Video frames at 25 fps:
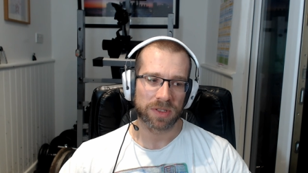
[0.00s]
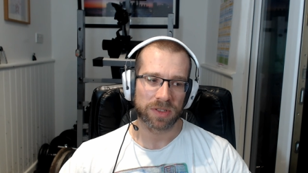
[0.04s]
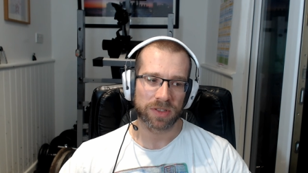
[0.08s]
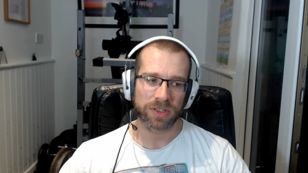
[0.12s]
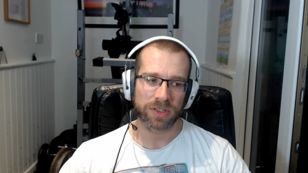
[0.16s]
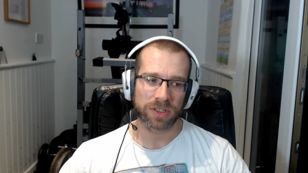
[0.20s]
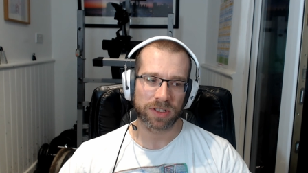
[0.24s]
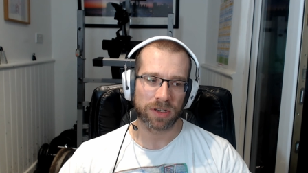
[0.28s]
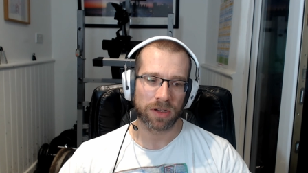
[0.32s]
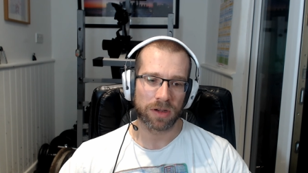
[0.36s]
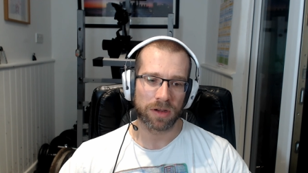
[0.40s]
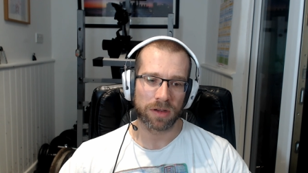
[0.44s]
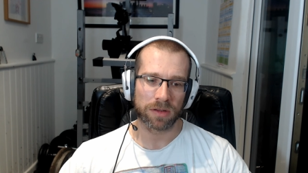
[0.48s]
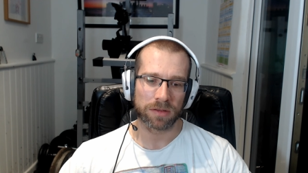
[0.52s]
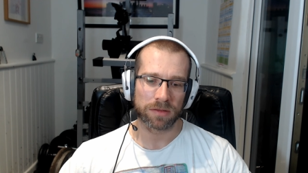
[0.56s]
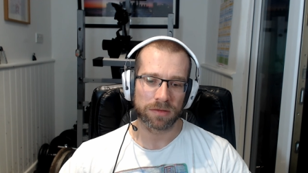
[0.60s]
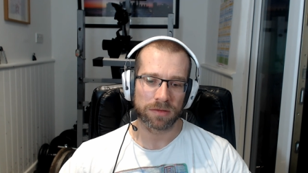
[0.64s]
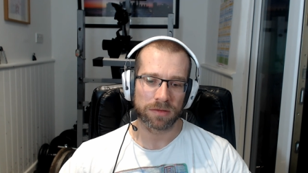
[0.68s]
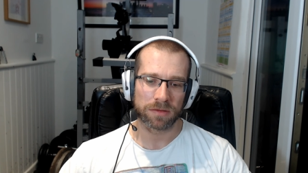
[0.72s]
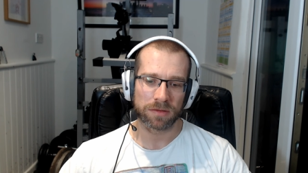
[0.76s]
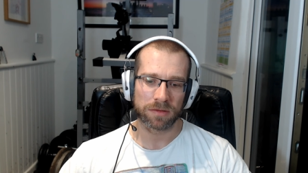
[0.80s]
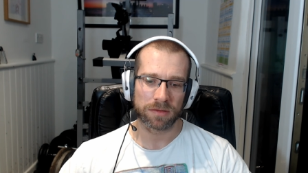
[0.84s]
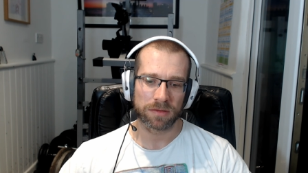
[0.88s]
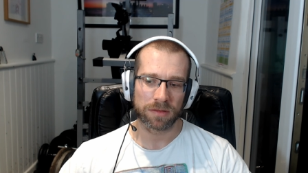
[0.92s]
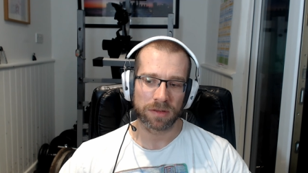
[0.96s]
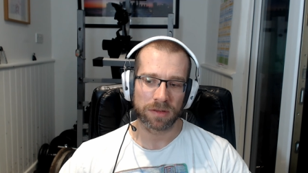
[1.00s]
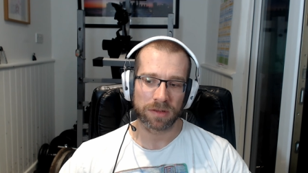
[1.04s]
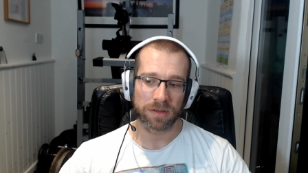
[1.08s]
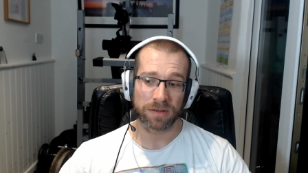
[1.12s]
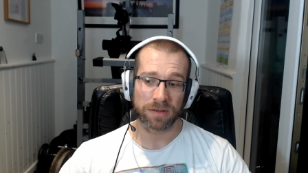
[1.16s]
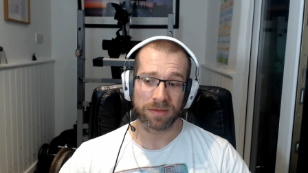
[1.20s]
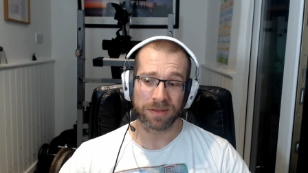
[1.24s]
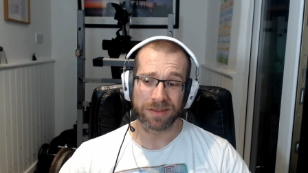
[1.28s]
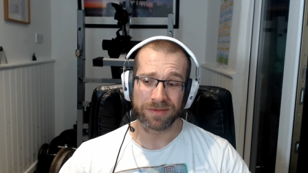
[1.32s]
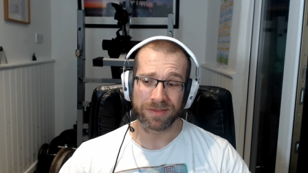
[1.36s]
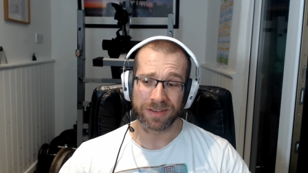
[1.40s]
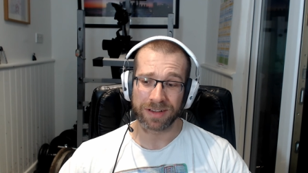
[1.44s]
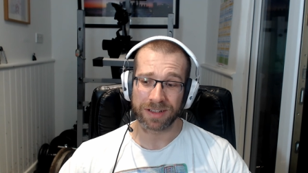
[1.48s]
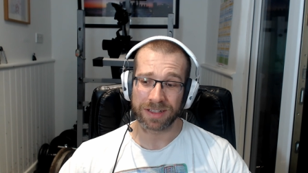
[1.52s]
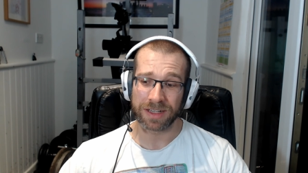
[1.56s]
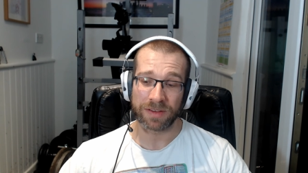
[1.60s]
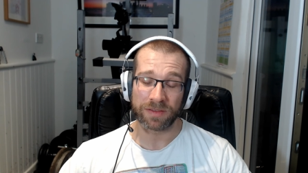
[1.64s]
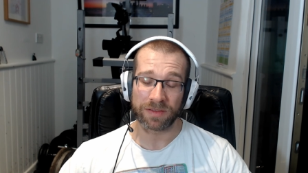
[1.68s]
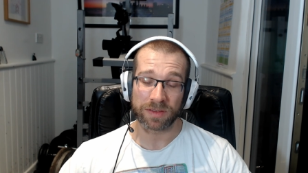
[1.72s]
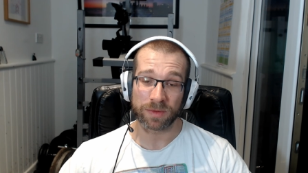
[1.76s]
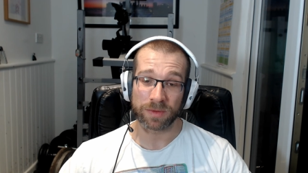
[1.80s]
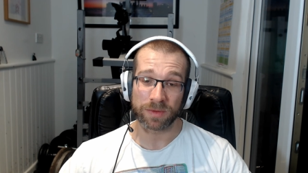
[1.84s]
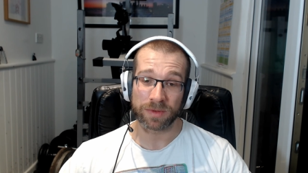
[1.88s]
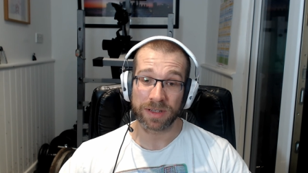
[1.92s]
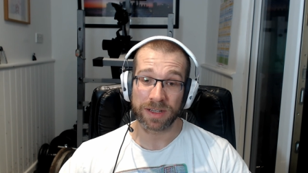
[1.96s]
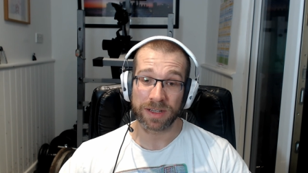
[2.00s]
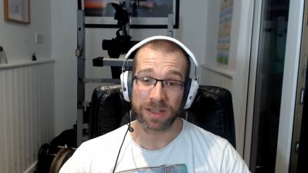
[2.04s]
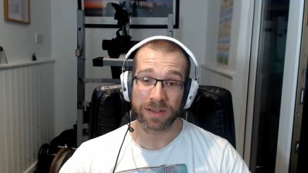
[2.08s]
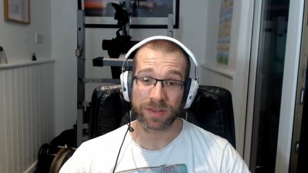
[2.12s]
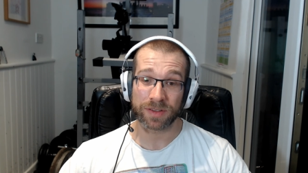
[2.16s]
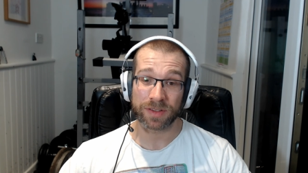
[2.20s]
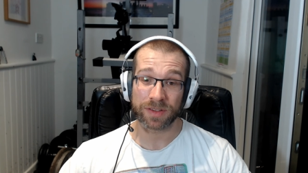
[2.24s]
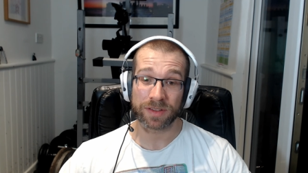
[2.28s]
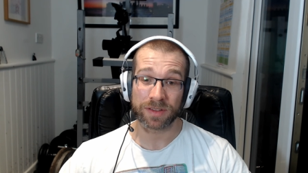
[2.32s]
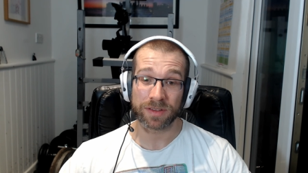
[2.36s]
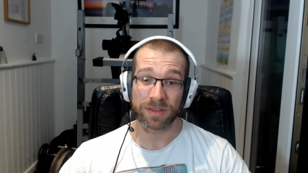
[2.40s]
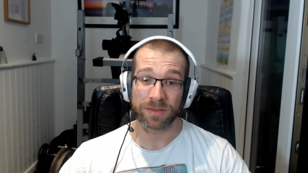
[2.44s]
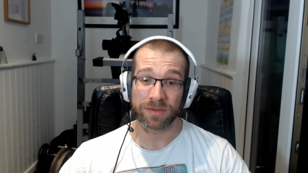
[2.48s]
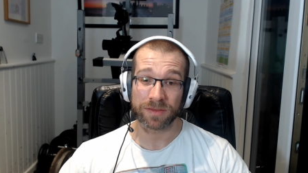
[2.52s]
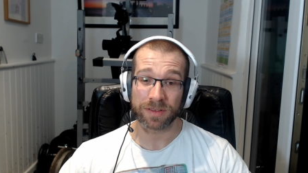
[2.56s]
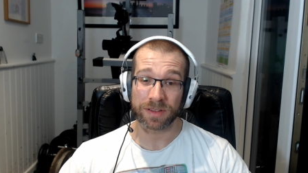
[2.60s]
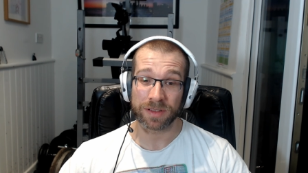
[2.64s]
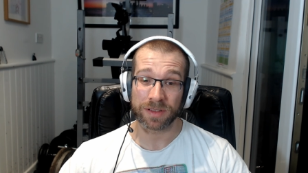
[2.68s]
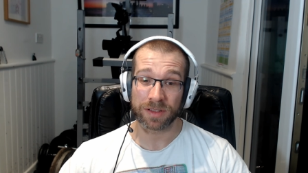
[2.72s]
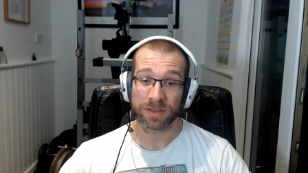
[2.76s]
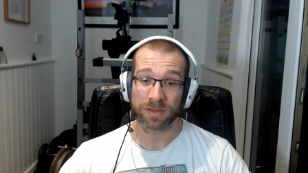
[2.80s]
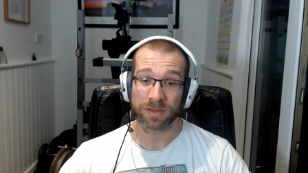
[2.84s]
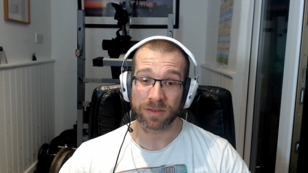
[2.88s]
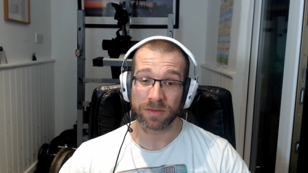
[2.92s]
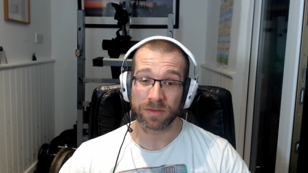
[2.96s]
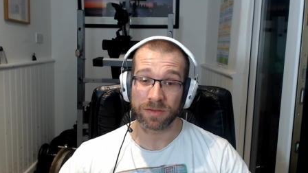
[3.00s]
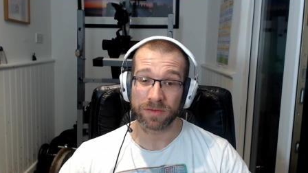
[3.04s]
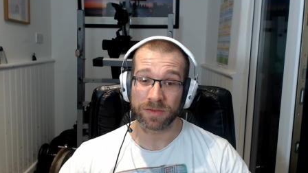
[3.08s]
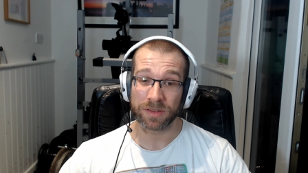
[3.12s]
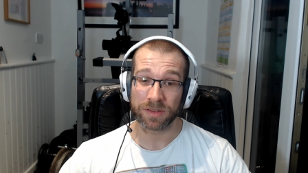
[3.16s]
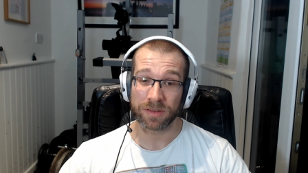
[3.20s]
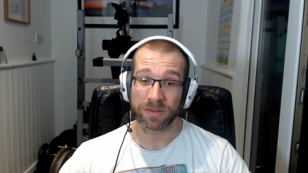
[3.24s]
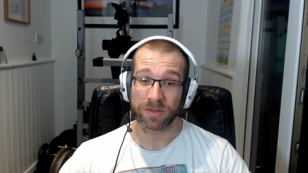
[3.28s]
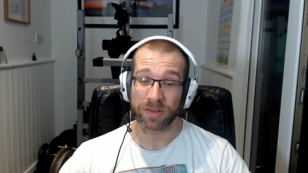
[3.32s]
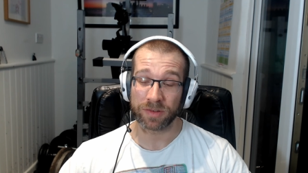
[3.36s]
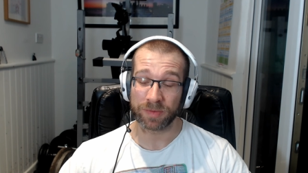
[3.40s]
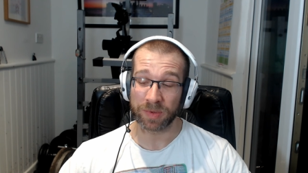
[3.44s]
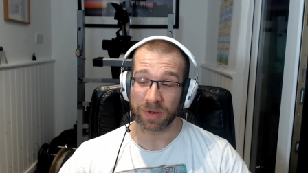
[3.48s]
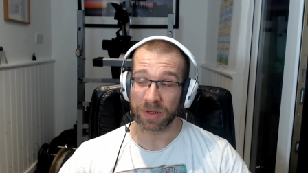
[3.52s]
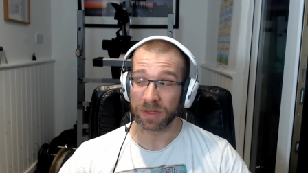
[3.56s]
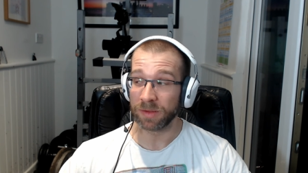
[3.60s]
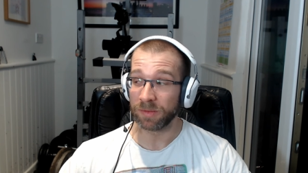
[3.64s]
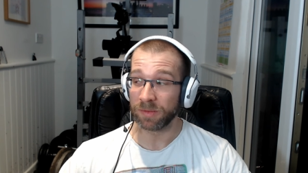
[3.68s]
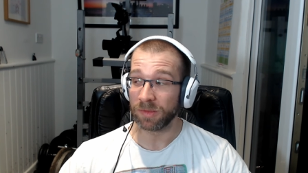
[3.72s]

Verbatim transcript: just can't. They're even uncomfortable now just doing for this short review. I'll just put them